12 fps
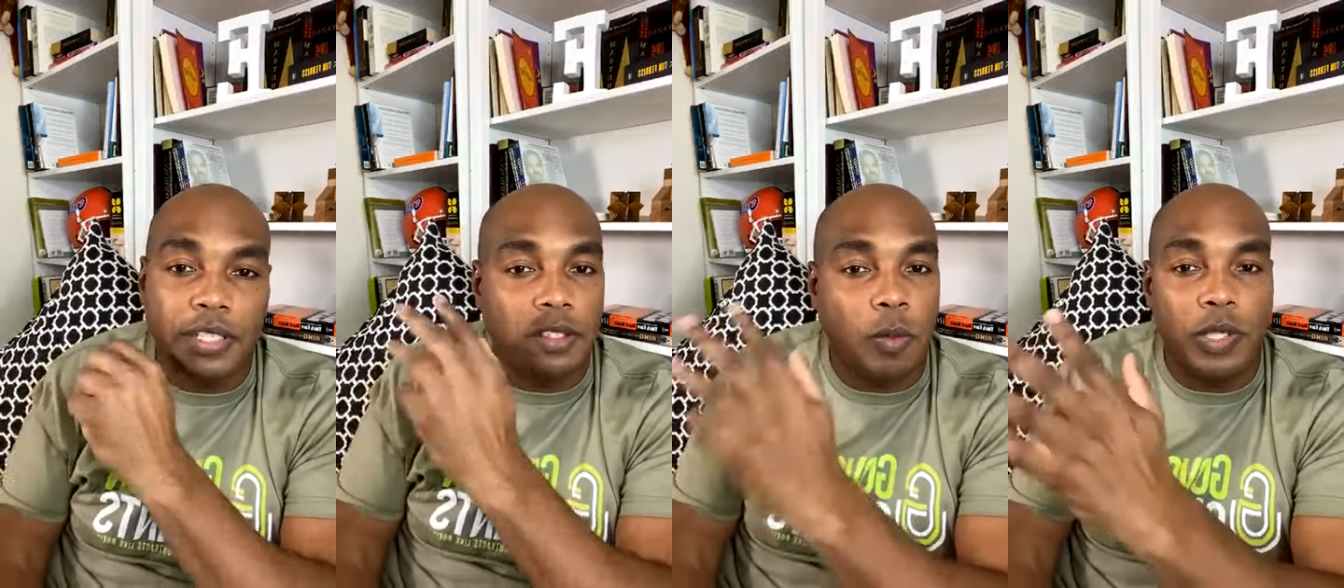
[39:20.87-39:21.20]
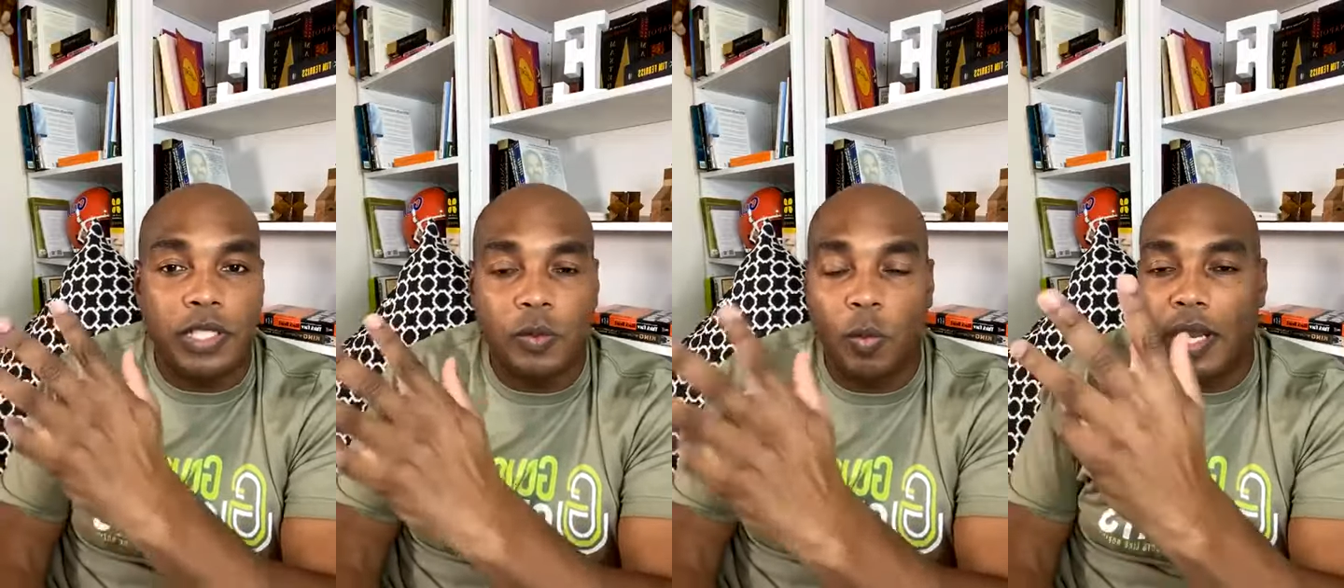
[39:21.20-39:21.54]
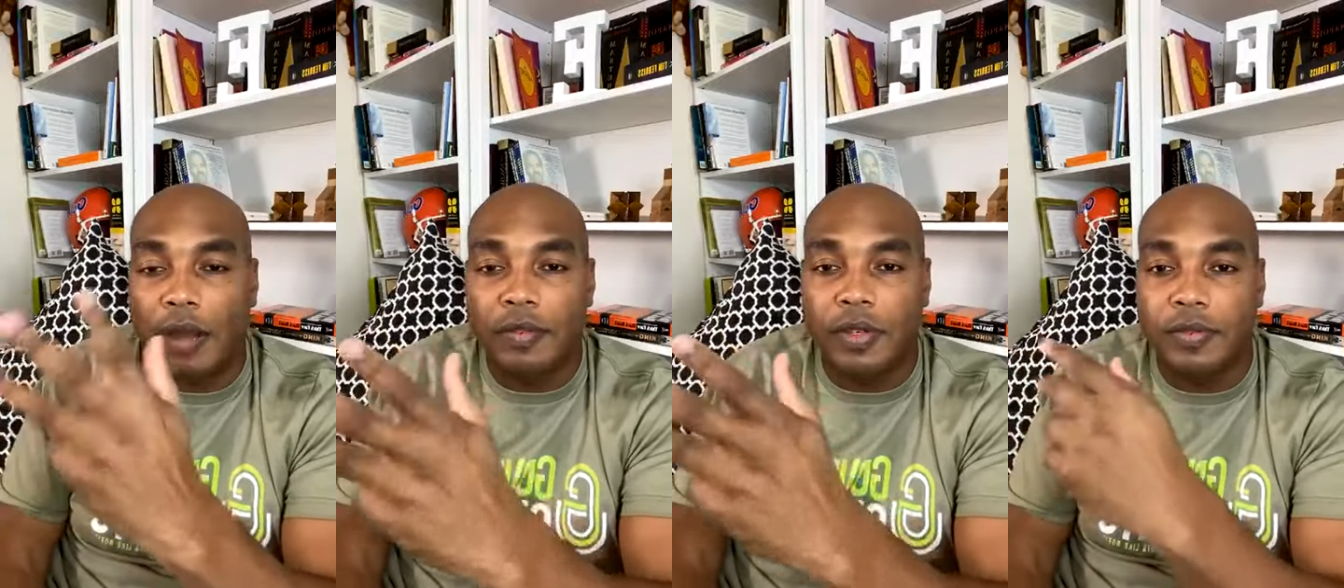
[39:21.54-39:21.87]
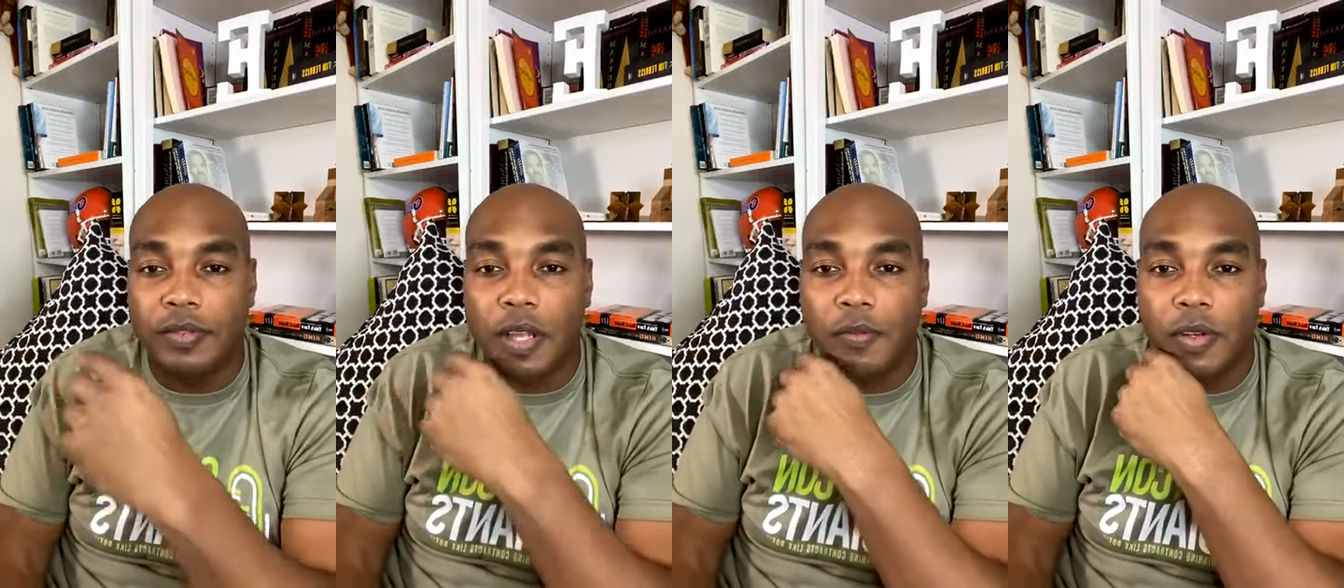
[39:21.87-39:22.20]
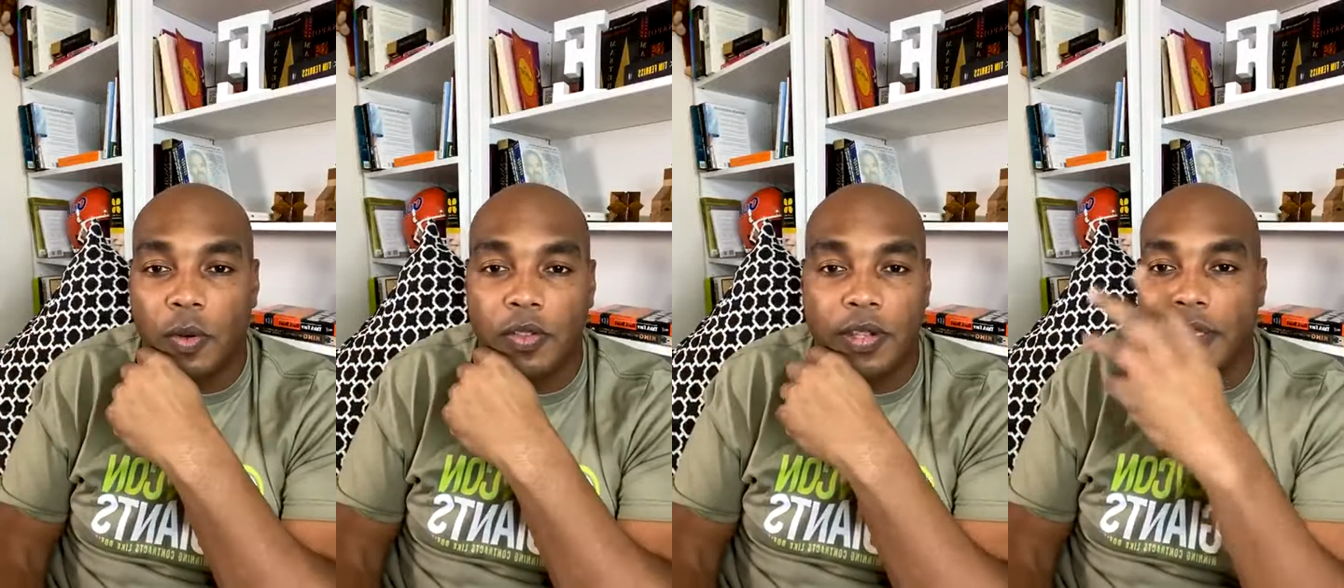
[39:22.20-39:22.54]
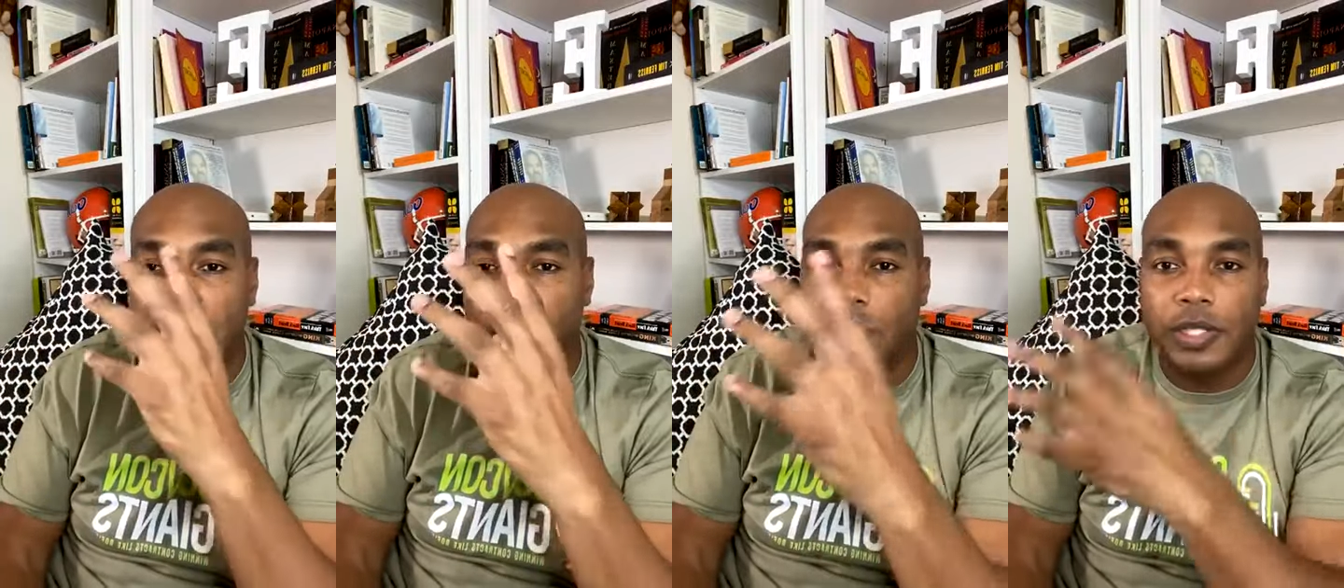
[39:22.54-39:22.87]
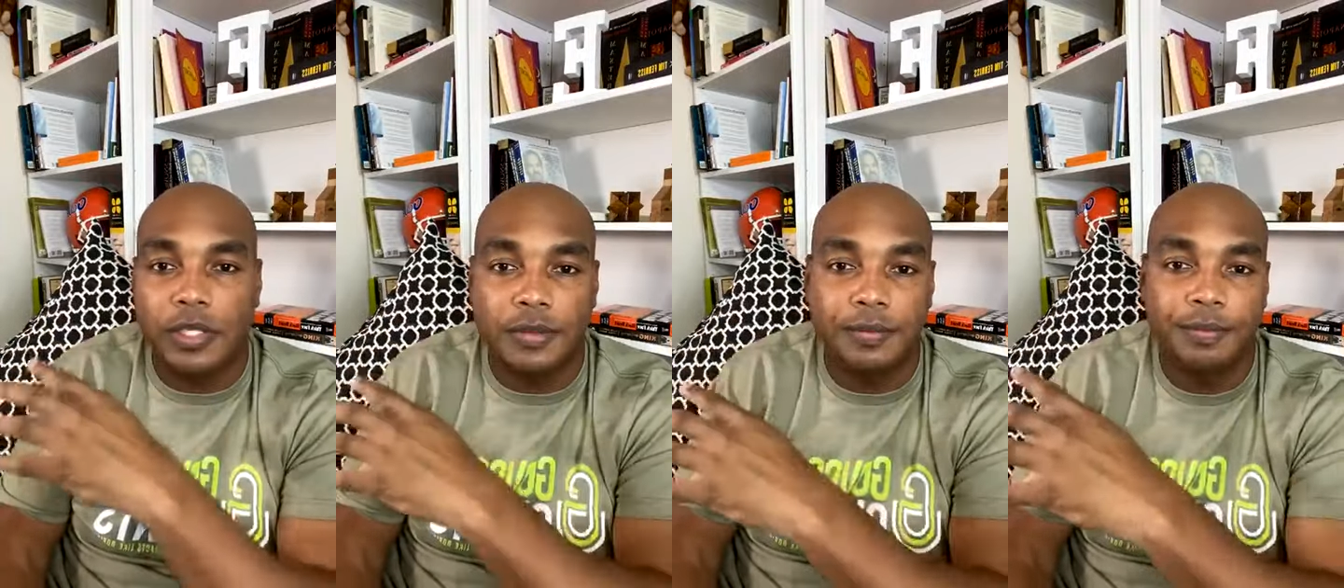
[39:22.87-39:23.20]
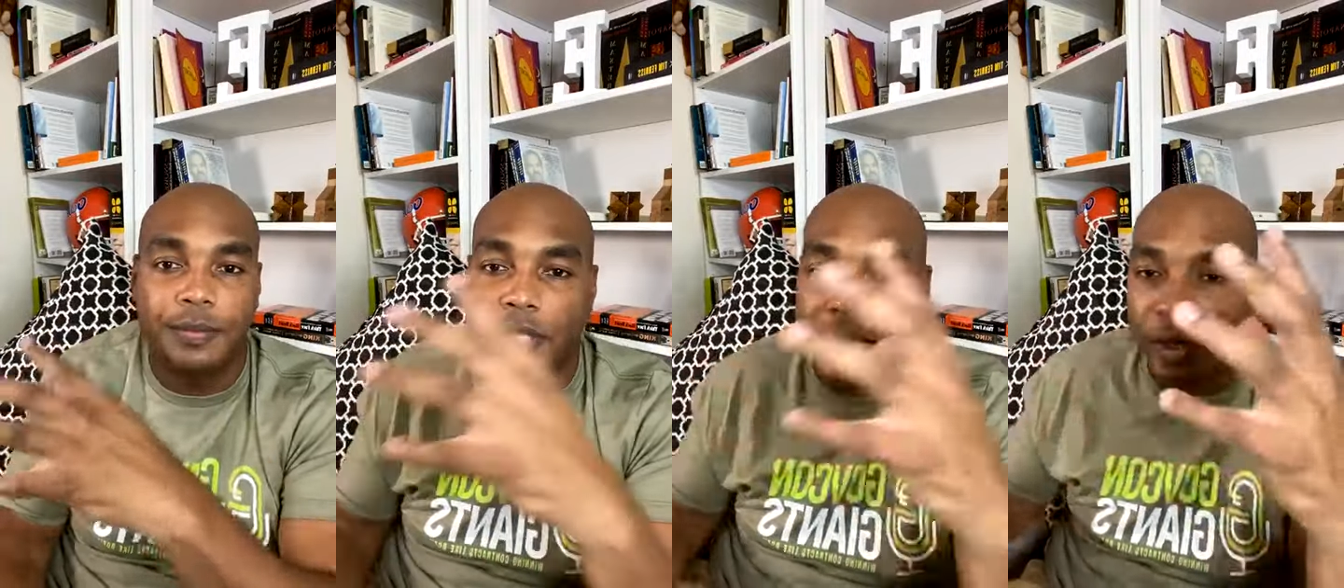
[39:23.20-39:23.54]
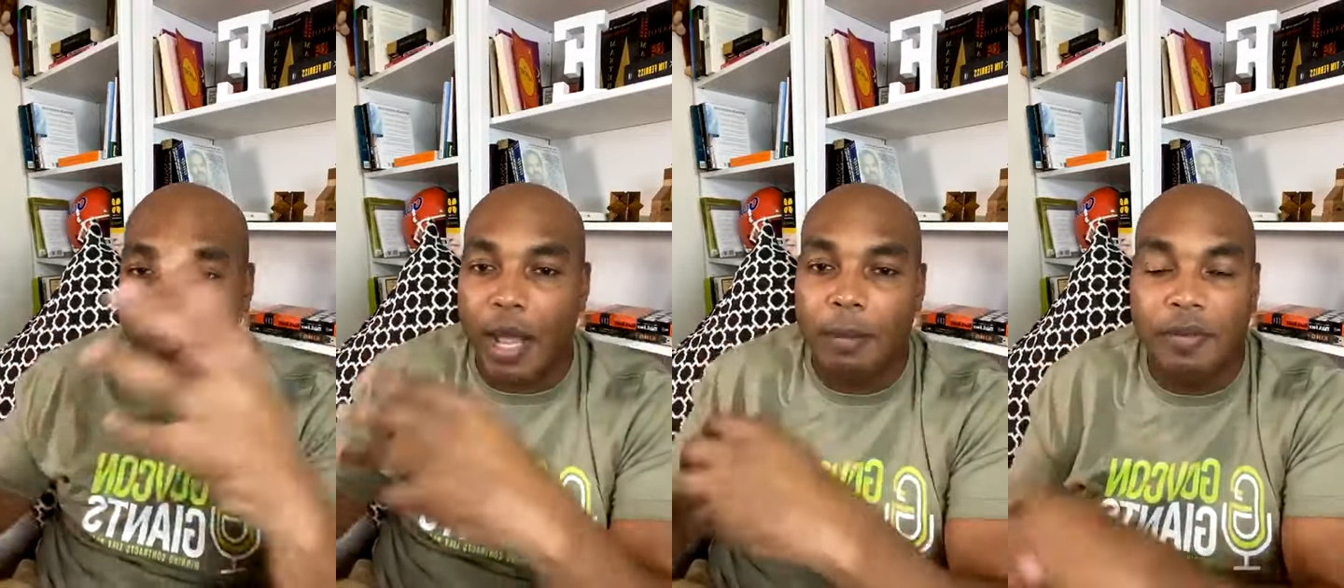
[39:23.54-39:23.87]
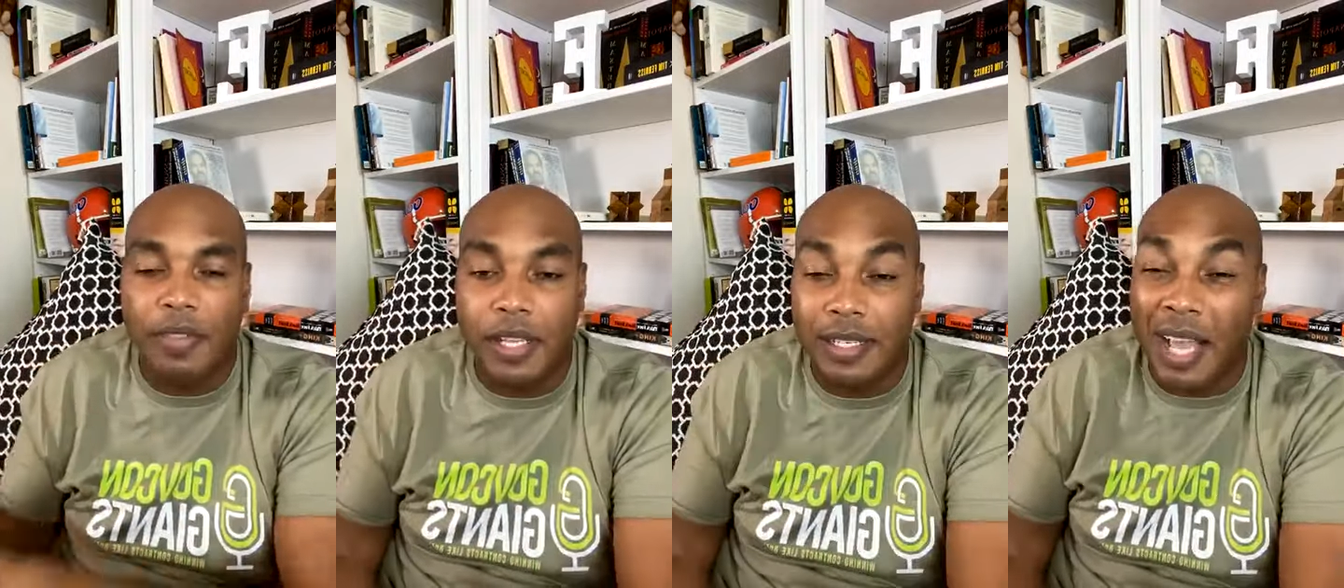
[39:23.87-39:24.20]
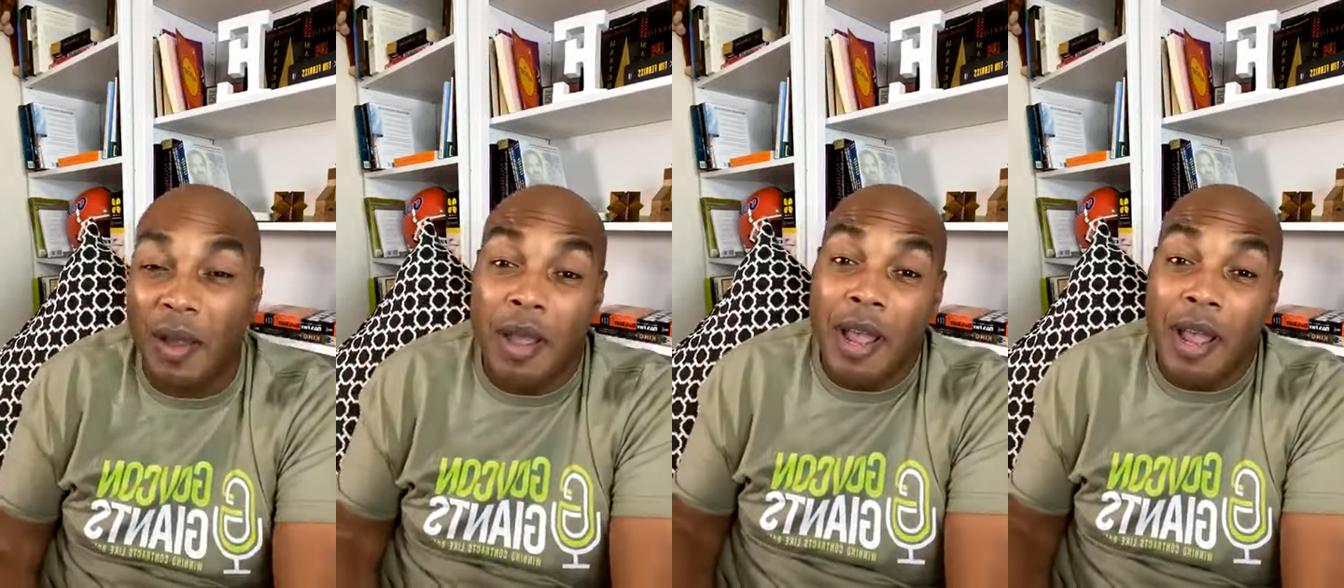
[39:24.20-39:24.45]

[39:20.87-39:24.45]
So we just went after stuff in the Northeast, and we just like grabbed everything down.